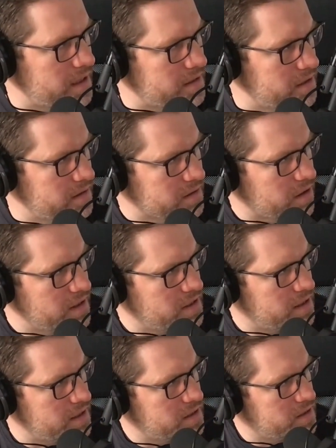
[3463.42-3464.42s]
got
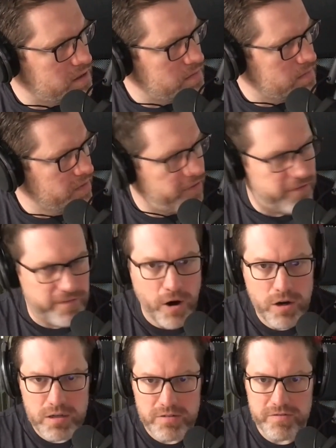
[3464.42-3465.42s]
into this
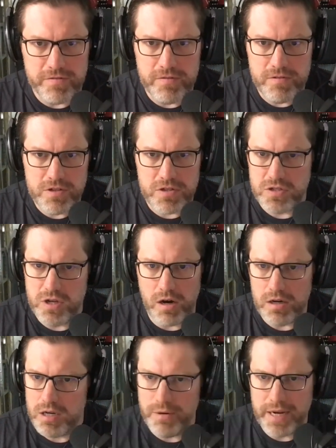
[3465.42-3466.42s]
fog of just
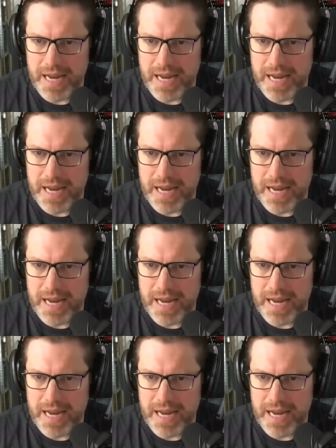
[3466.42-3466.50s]
not